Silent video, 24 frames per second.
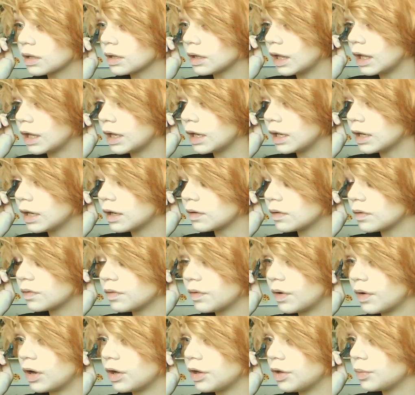like
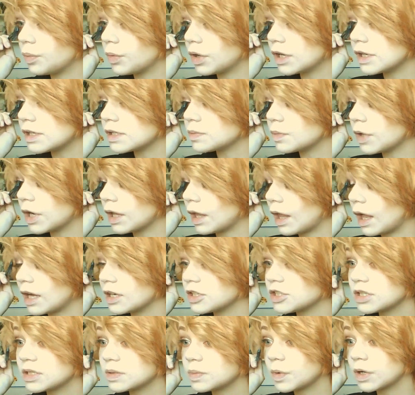volumize my
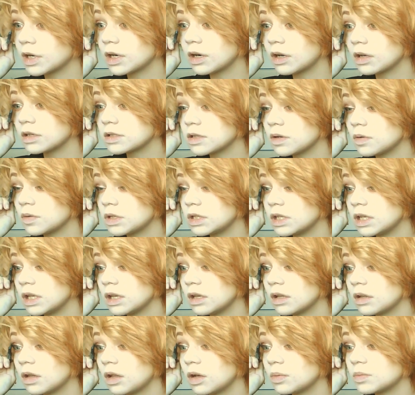lashes, but it also
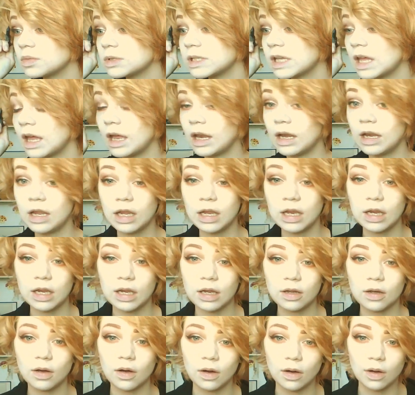declumps
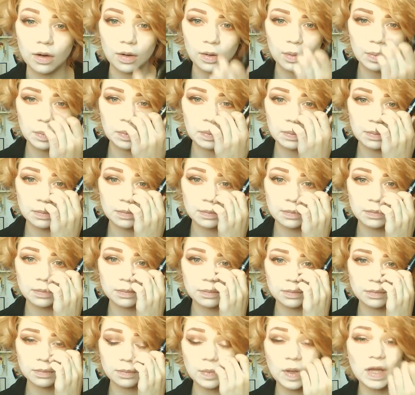any
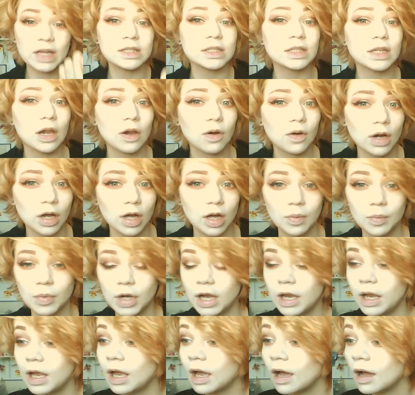mascara I
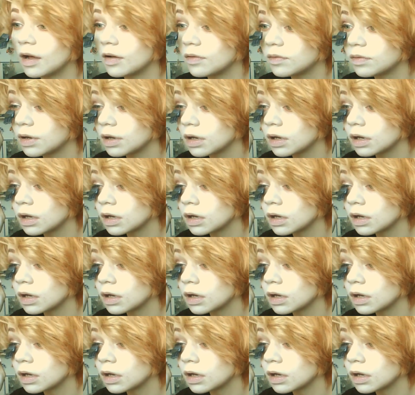might have.